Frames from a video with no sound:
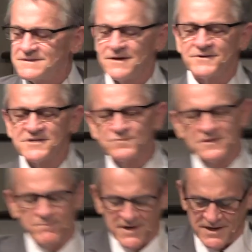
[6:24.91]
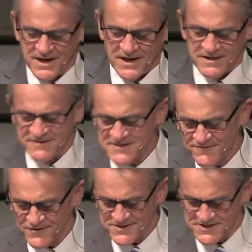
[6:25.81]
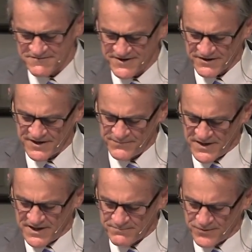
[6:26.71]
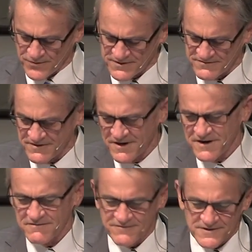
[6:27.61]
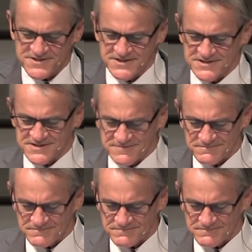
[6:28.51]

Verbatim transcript: Notice with me these verses, very important verses.